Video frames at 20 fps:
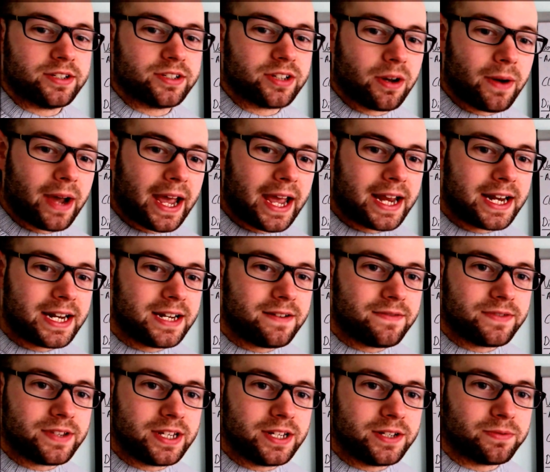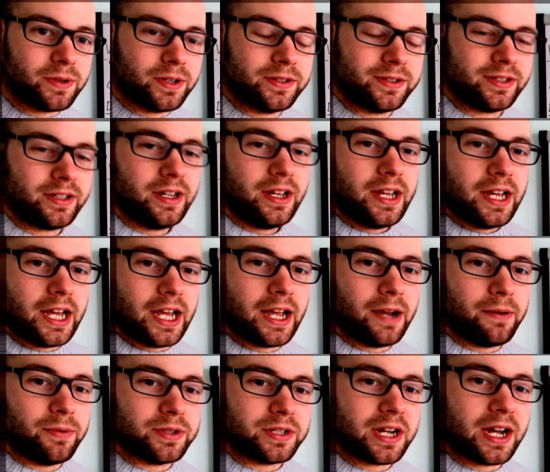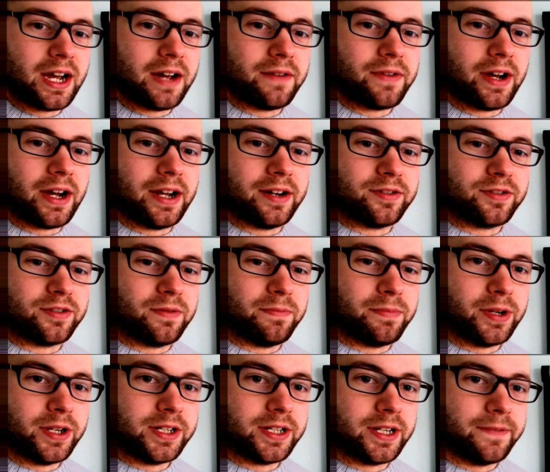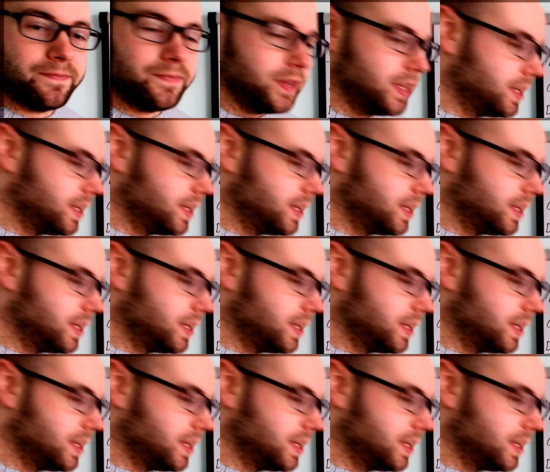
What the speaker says: So any of these ones would have hydrogen bonding.